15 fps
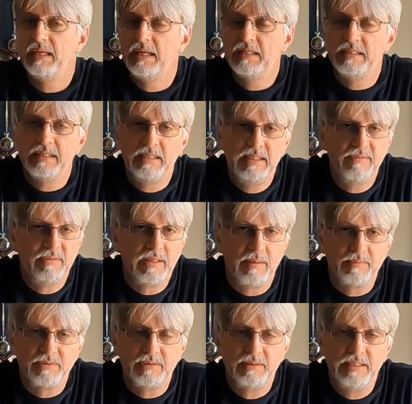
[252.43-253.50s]
Ended leaving
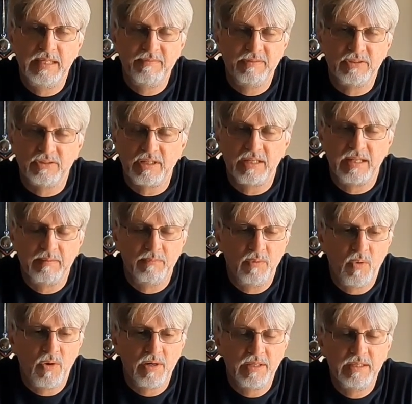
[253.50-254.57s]
up leaving Sunday
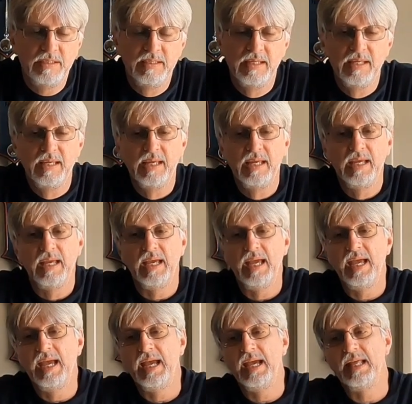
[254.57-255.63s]
morning
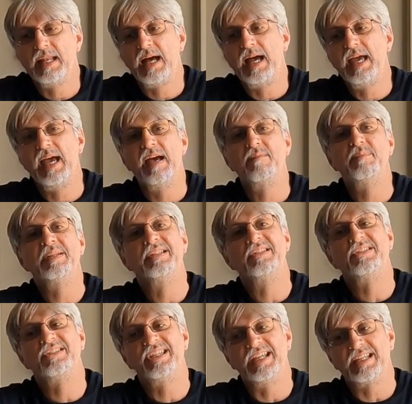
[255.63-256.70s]
and I have been
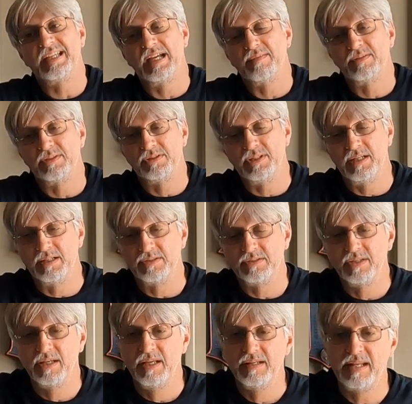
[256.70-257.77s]
sick ever since.
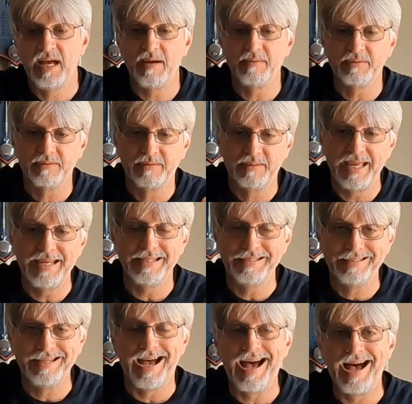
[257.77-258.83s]
Now, thank
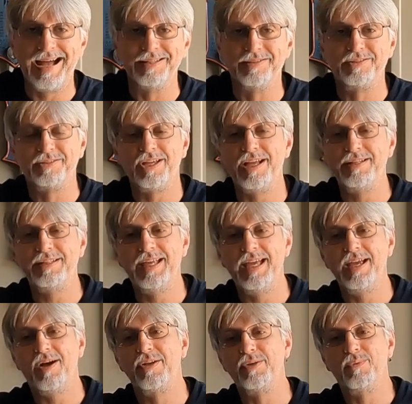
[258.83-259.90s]
God
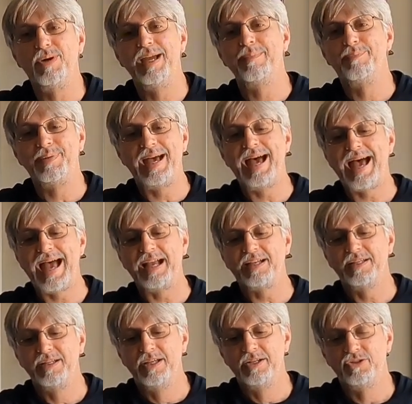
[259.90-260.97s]
Sunday on the way
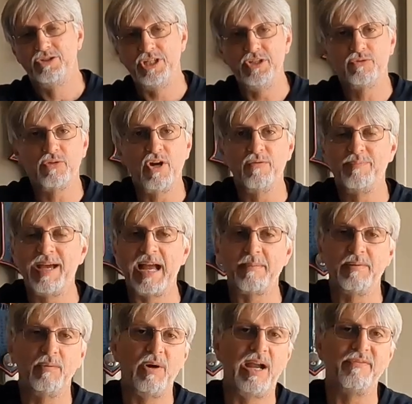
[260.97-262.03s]
back, she drove
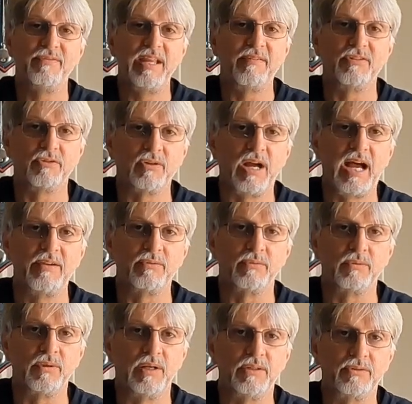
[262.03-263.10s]
back. My wife never drives
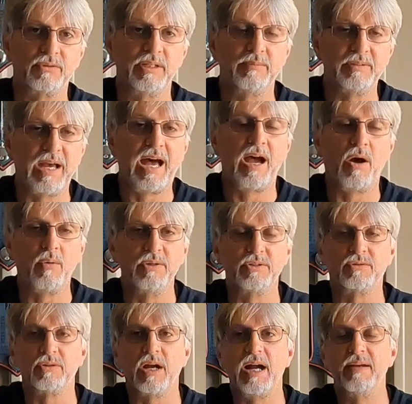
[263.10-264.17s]
when we're on trips. I
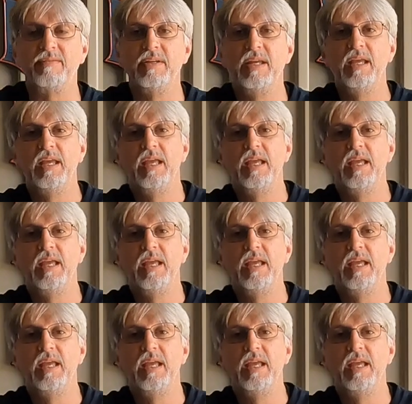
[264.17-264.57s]
always drive.